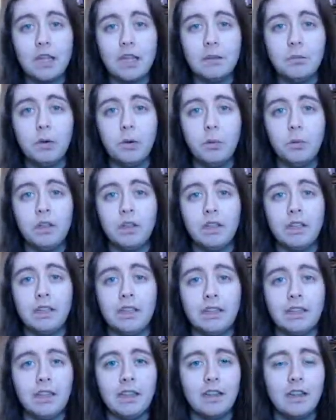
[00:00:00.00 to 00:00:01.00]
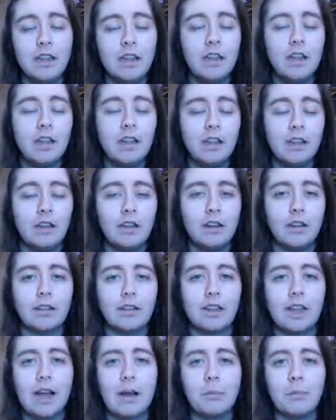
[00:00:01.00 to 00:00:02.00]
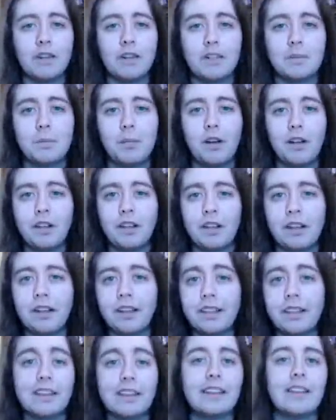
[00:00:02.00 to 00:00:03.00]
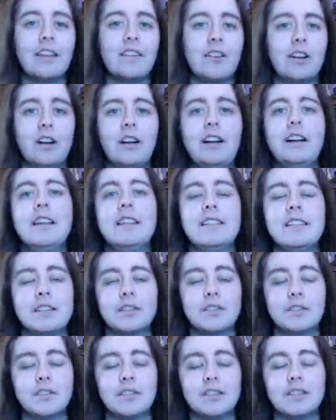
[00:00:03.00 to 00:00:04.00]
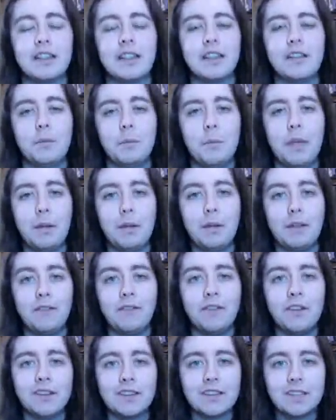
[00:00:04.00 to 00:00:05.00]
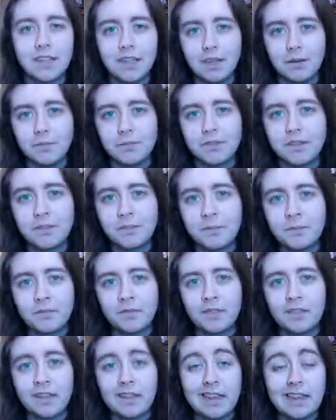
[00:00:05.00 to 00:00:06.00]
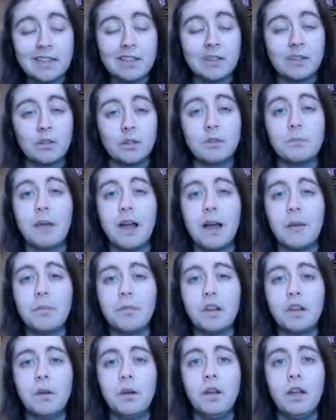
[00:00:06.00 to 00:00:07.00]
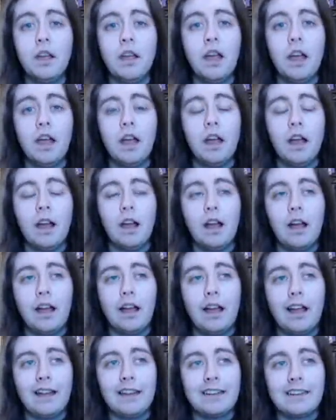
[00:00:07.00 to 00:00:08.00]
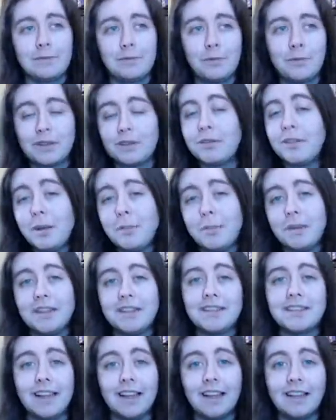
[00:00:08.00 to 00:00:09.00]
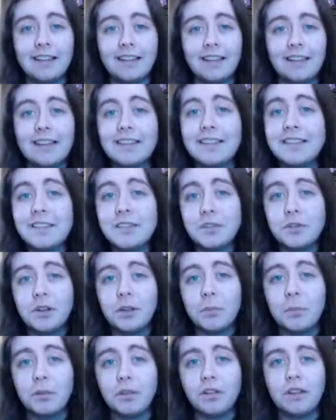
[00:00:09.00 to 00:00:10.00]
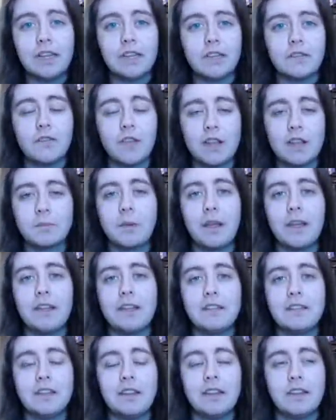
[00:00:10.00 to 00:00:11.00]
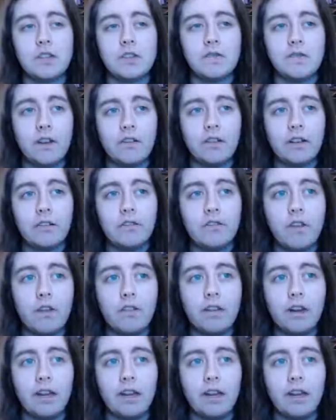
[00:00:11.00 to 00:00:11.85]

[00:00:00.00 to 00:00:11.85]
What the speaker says: and people will learn that, you know, the camping spot they think they've got isn't as good as it maybe first seems. It's a good map though. With all that being said, it's enjoyable, it's fast-paced, it's very